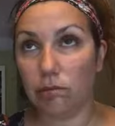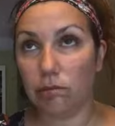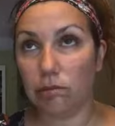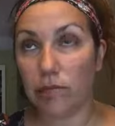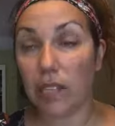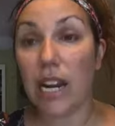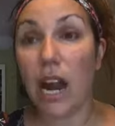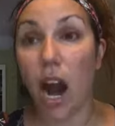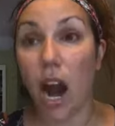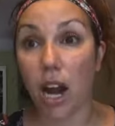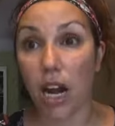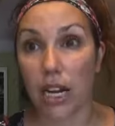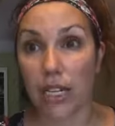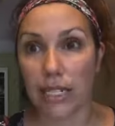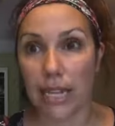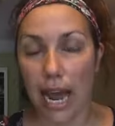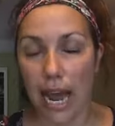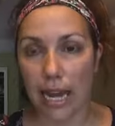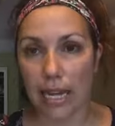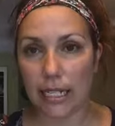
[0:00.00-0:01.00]
and
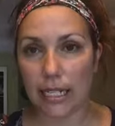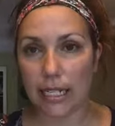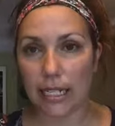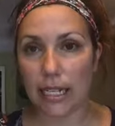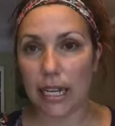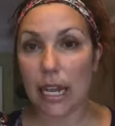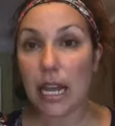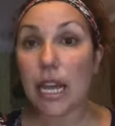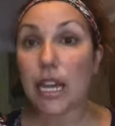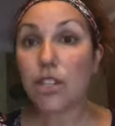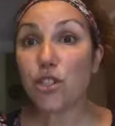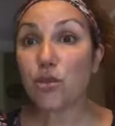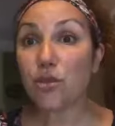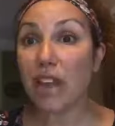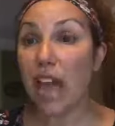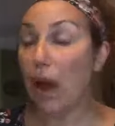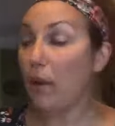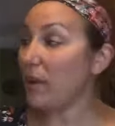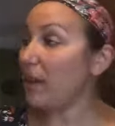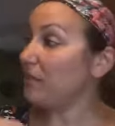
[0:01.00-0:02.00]
architect. So
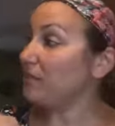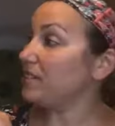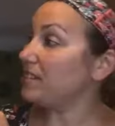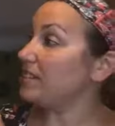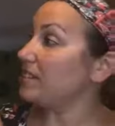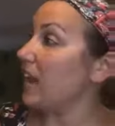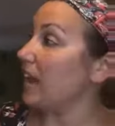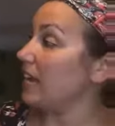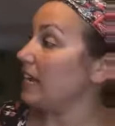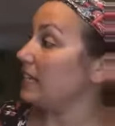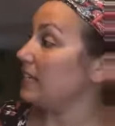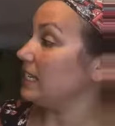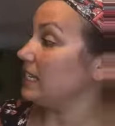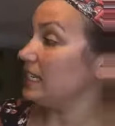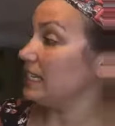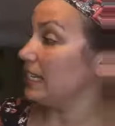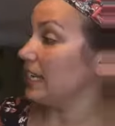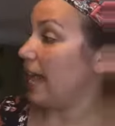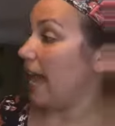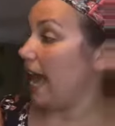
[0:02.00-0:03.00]
now we have
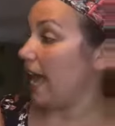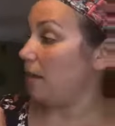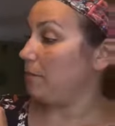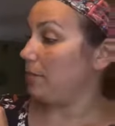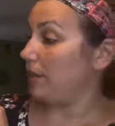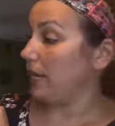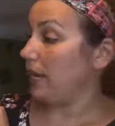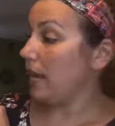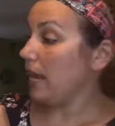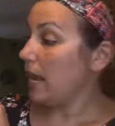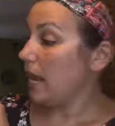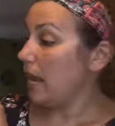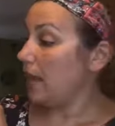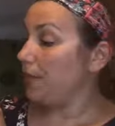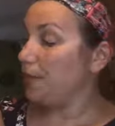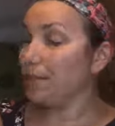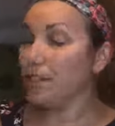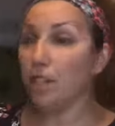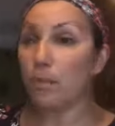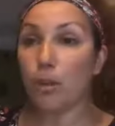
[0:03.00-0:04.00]
Scientist Academy, and
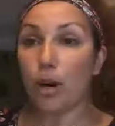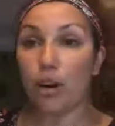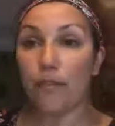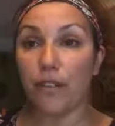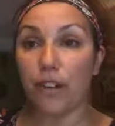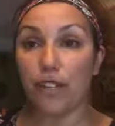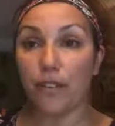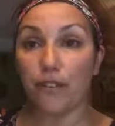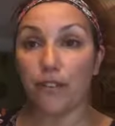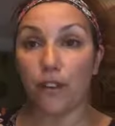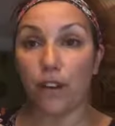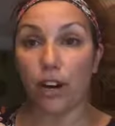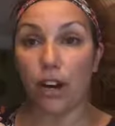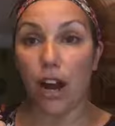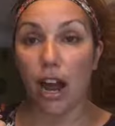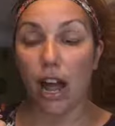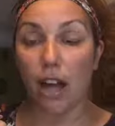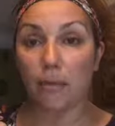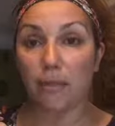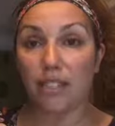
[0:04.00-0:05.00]
this is perfect for
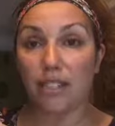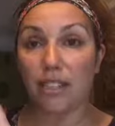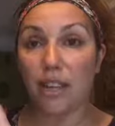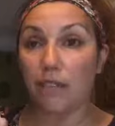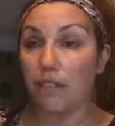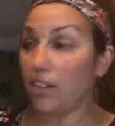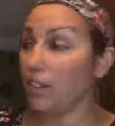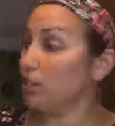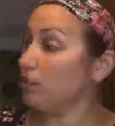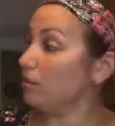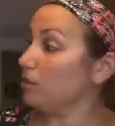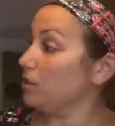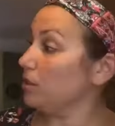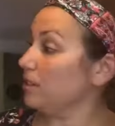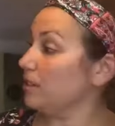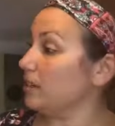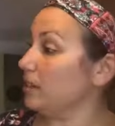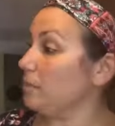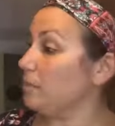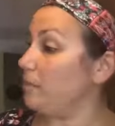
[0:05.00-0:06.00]
7-year-olds
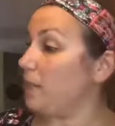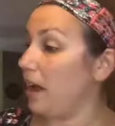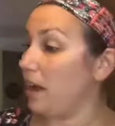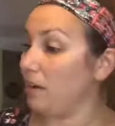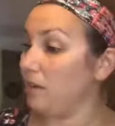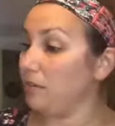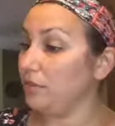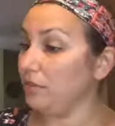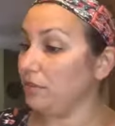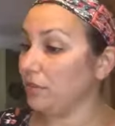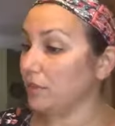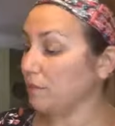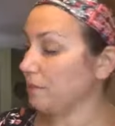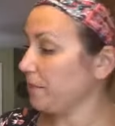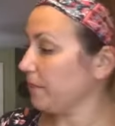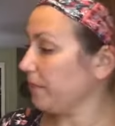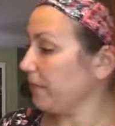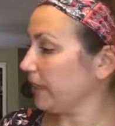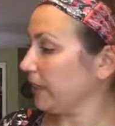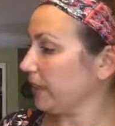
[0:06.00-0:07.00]
and above.
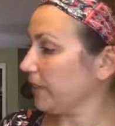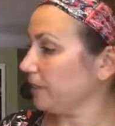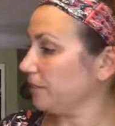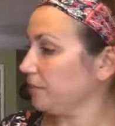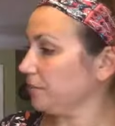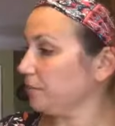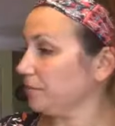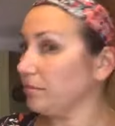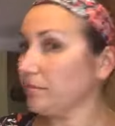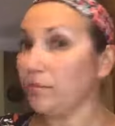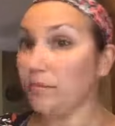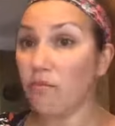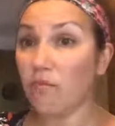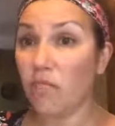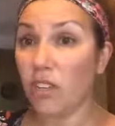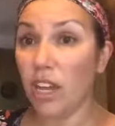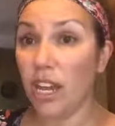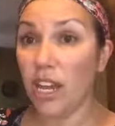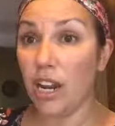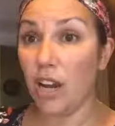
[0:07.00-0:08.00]

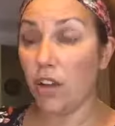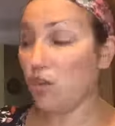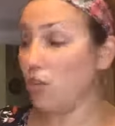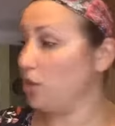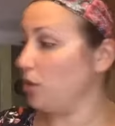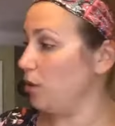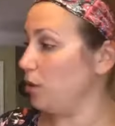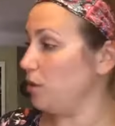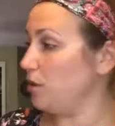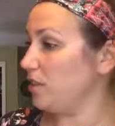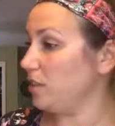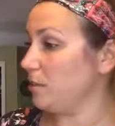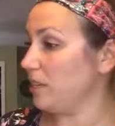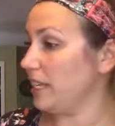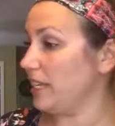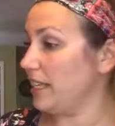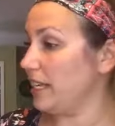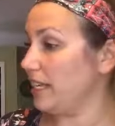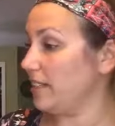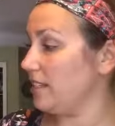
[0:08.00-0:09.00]
And I'll show you some of the
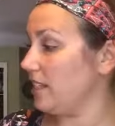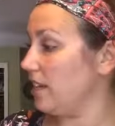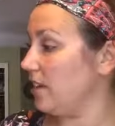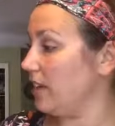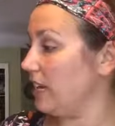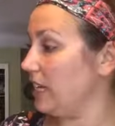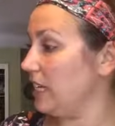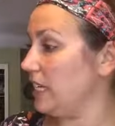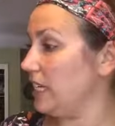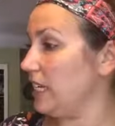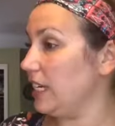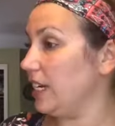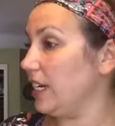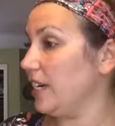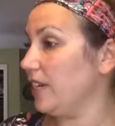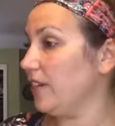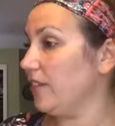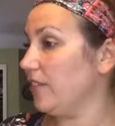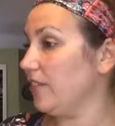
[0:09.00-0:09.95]
things that are in here.